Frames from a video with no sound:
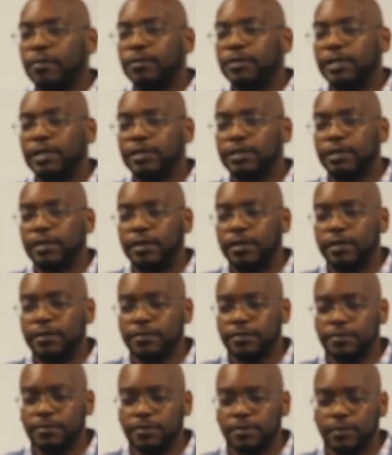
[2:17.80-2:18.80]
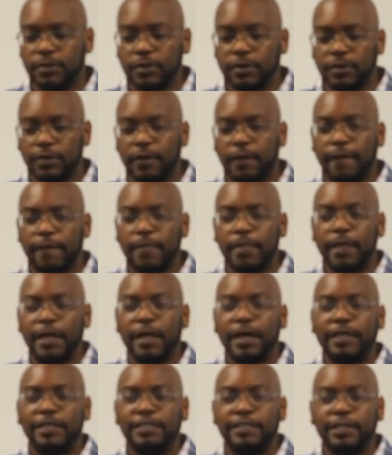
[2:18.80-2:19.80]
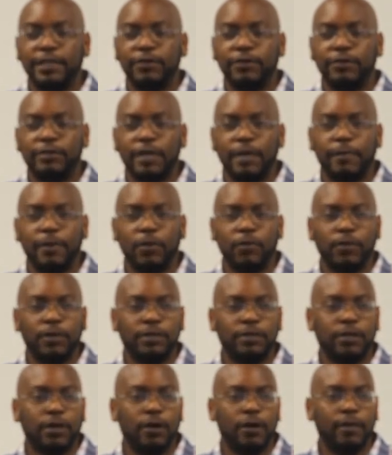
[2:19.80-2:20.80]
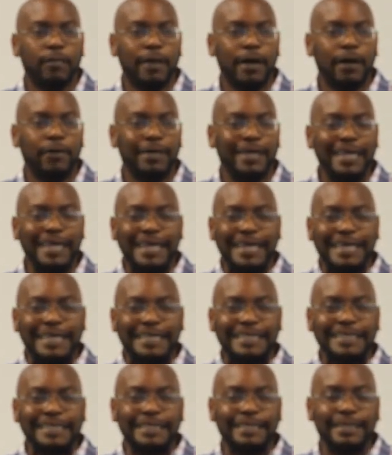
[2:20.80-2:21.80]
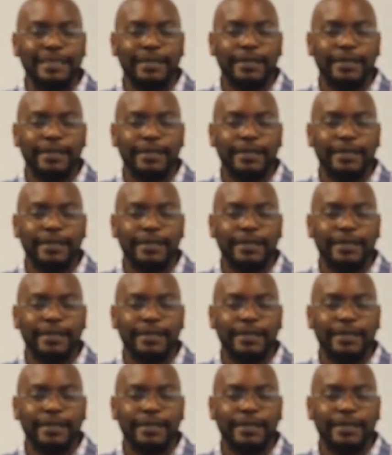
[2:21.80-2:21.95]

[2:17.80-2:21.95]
Just a general topic we'll talk about is